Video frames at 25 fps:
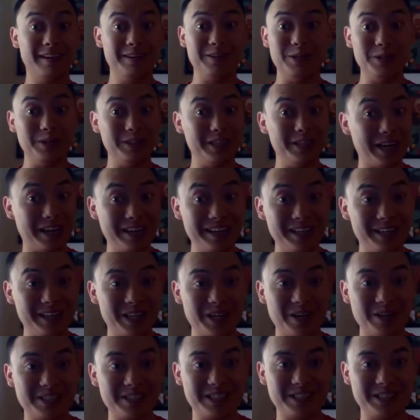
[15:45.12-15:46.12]
dude, I didn't
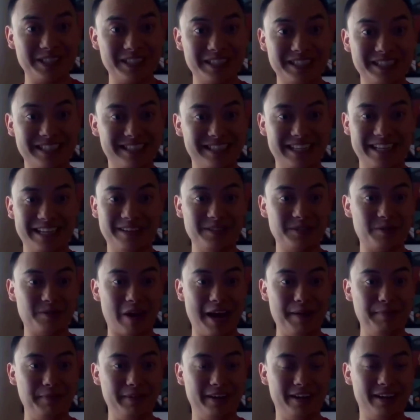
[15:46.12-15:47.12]
know things were
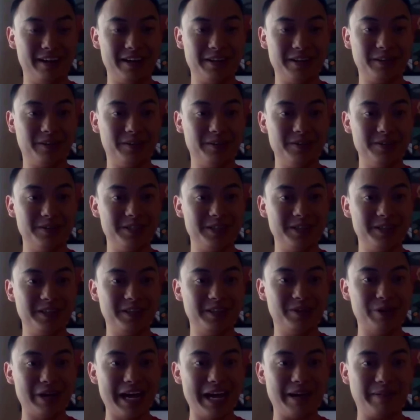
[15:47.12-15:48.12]
happening on the cruise.
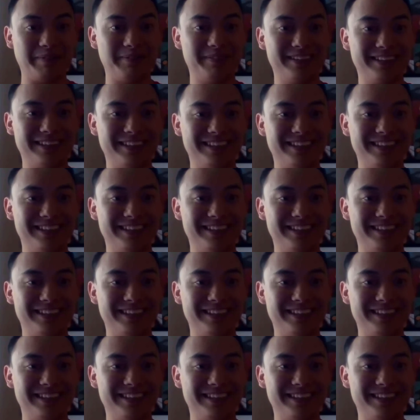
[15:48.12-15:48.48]
Holy crap!